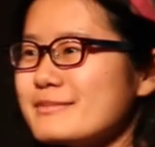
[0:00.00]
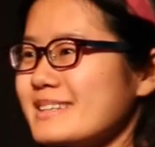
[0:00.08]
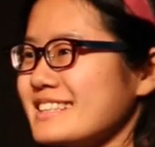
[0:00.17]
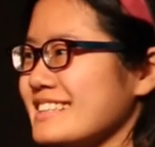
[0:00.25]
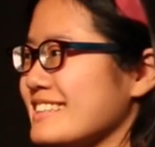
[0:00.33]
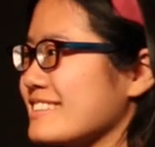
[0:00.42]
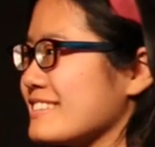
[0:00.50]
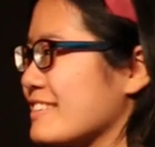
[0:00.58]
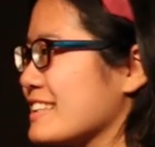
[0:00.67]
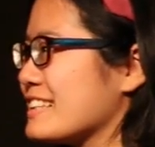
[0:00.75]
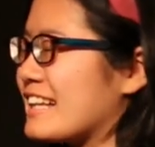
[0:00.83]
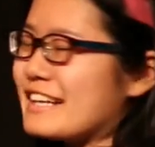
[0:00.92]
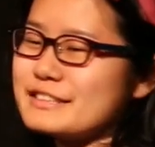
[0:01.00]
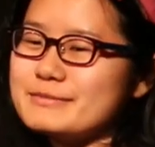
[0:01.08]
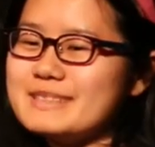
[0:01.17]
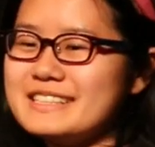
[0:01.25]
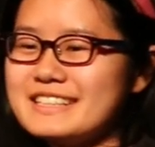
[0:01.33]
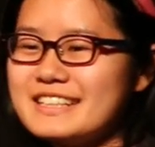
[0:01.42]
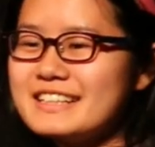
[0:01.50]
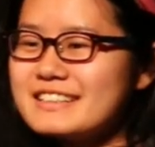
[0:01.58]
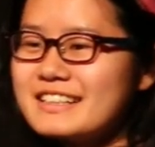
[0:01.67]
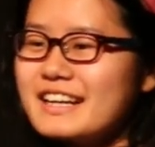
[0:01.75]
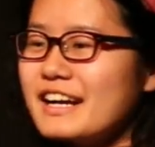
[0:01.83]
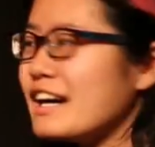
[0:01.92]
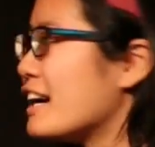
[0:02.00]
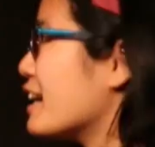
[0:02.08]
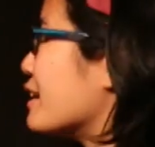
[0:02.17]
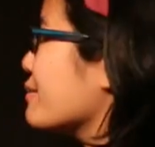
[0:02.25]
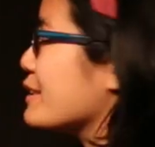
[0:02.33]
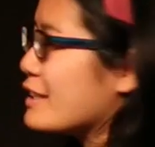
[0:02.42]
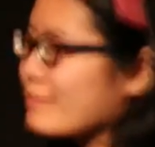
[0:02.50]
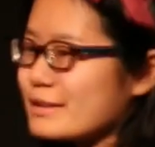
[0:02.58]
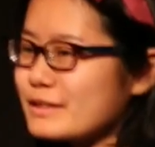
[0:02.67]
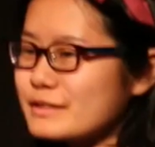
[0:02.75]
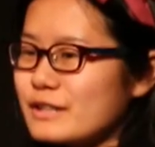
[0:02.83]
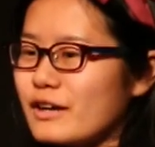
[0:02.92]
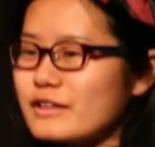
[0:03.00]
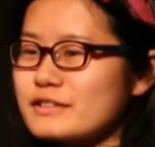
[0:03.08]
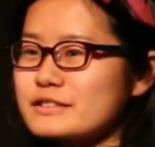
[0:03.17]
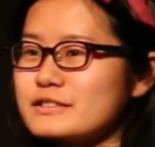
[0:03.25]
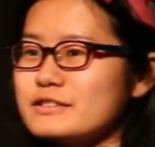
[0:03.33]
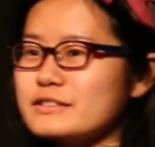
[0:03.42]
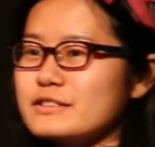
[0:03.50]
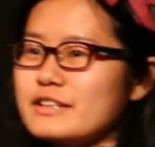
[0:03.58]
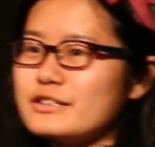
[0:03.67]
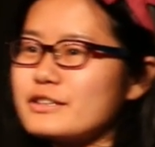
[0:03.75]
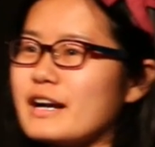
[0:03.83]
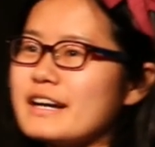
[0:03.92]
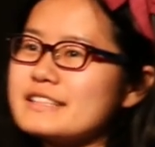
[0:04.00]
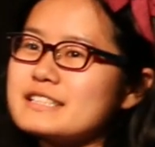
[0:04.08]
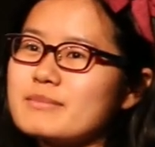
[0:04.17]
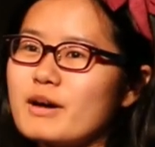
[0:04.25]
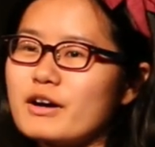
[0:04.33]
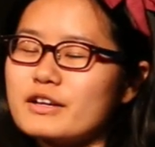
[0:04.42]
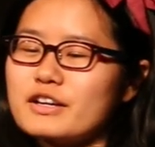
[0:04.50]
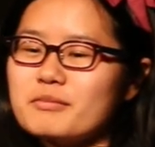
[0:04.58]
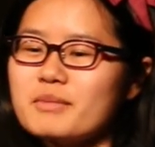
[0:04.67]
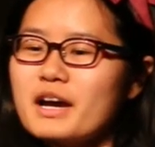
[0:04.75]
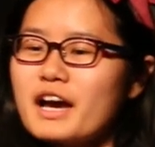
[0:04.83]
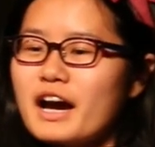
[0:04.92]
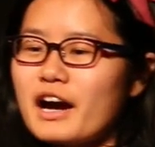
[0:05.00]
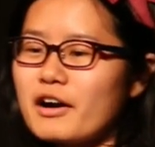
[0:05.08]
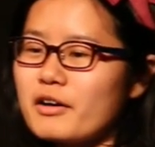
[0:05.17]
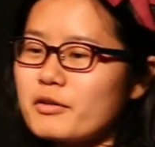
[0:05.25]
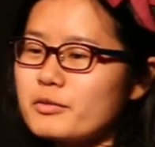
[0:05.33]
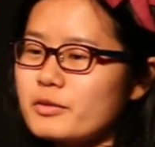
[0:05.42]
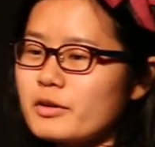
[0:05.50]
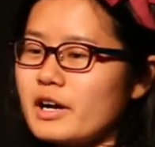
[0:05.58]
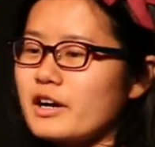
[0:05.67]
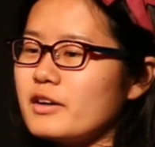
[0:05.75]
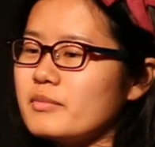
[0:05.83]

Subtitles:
everybody, really glad to be here. Here I'm going to talk to you guys about how